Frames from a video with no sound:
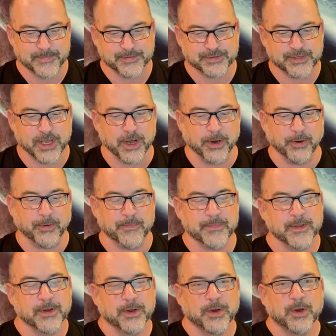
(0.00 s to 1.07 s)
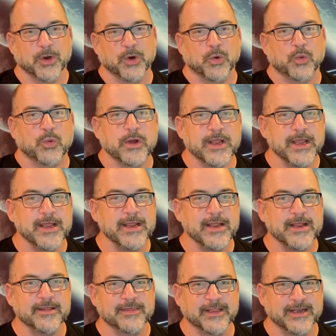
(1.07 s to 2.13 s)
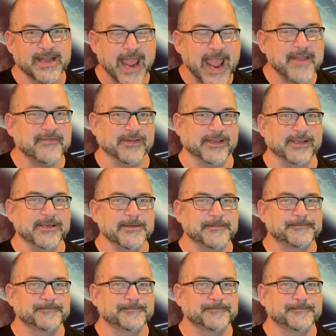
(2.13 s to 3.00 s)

So the Navy,